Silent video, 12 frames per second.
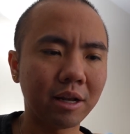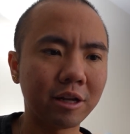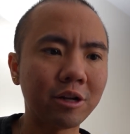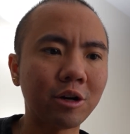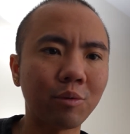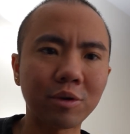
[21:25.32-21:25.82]

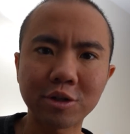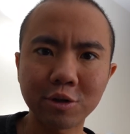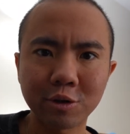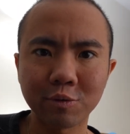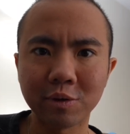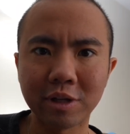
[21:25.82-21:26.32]
once you're in
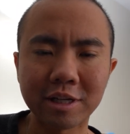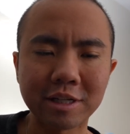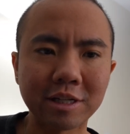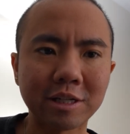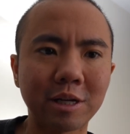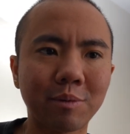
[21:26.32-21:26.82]
a
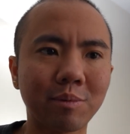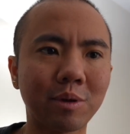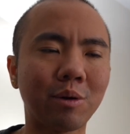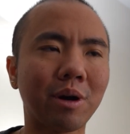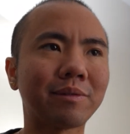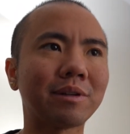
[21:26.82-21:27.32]
relationship,
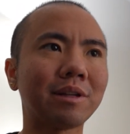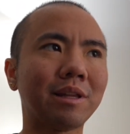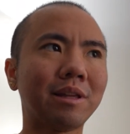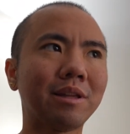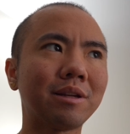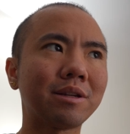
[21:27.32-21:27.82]
you have
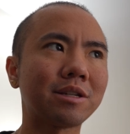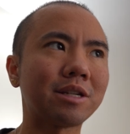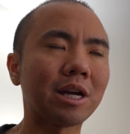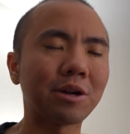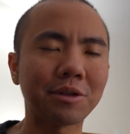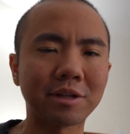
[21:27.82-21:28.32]
to
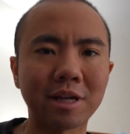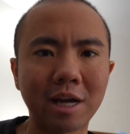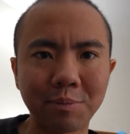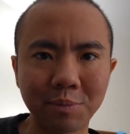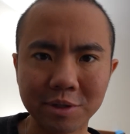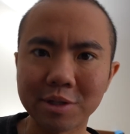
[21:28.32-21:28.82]
share the
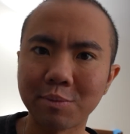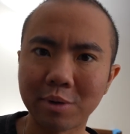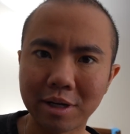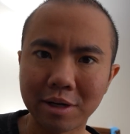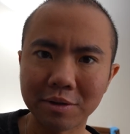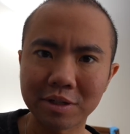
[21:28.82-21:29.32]
time with someone
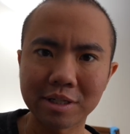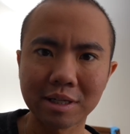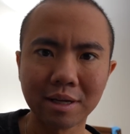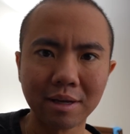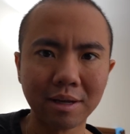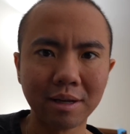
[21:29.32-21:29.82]
else.
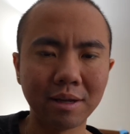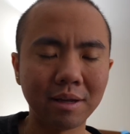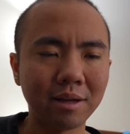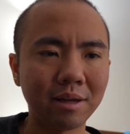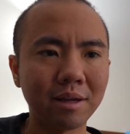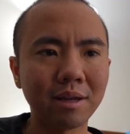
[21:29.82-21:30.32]

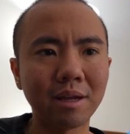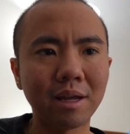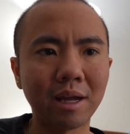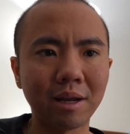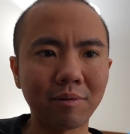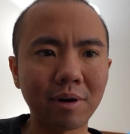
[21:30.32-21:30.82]

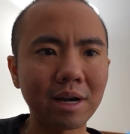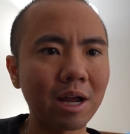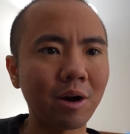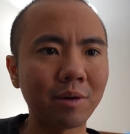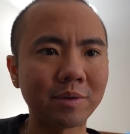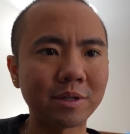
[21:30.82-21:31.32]
And right
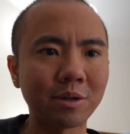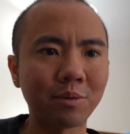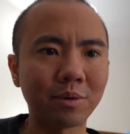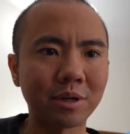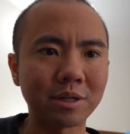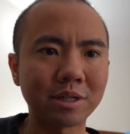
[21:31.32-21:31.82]
now, I just don't
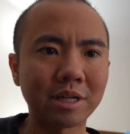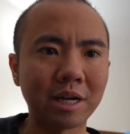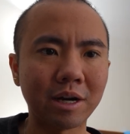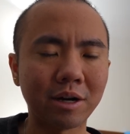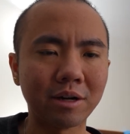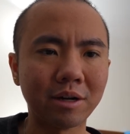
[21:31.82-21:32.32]
want to
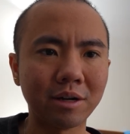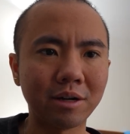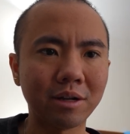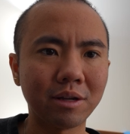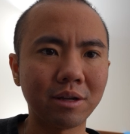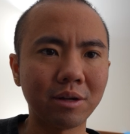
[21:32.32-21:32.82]
share
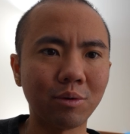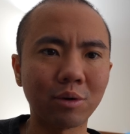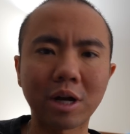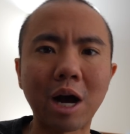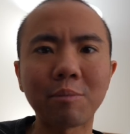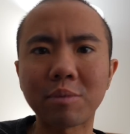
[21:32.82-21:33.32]
or
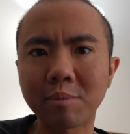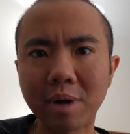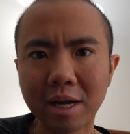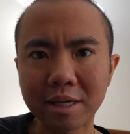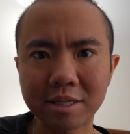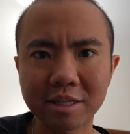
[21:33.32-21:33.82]

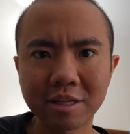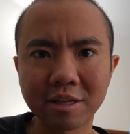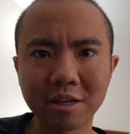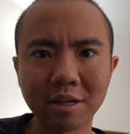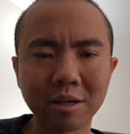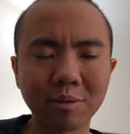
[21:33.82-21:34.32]
compromise
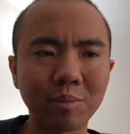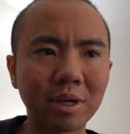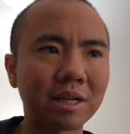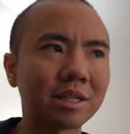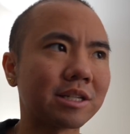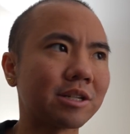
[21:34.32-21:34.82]

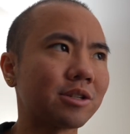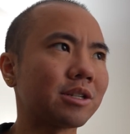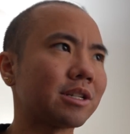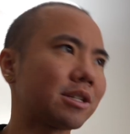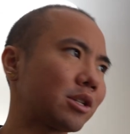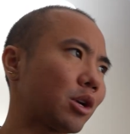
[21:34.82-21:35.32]
because there's
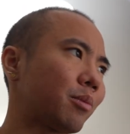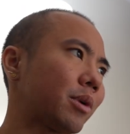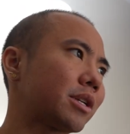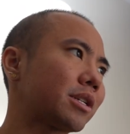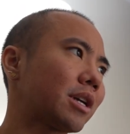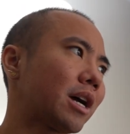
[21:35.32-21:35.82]
just so
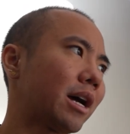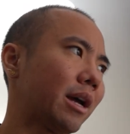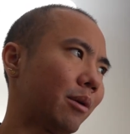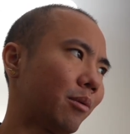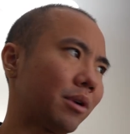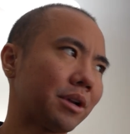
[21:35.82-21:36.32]
much
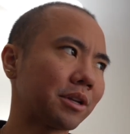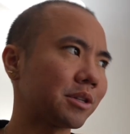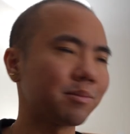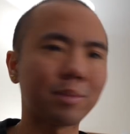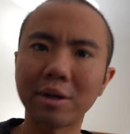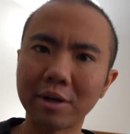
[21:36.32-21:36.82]
I want to
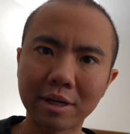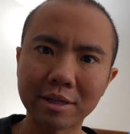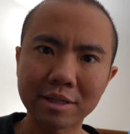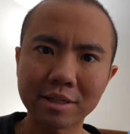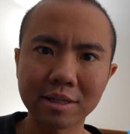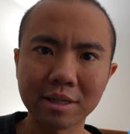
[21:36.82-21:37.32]

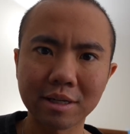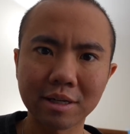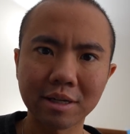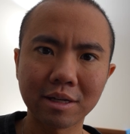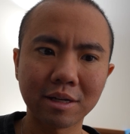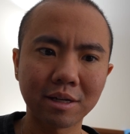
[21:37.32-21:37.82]
experience
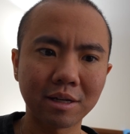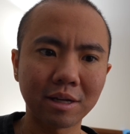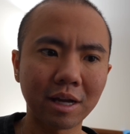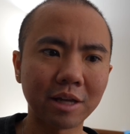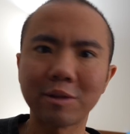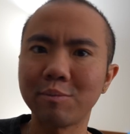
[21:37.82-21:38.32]

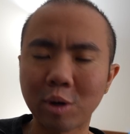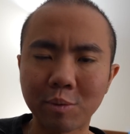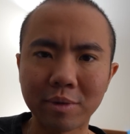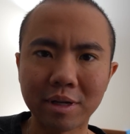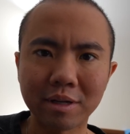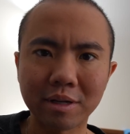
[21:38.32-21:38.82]
at the
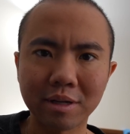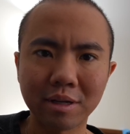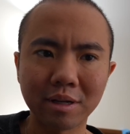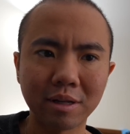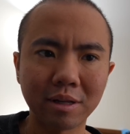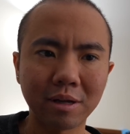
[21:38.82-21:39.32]
moment.
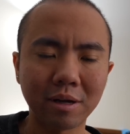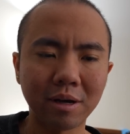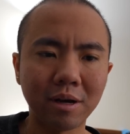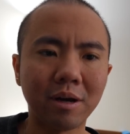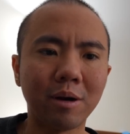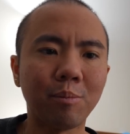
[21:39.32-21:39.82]

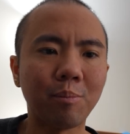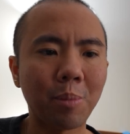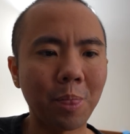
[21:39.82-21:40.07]
Um,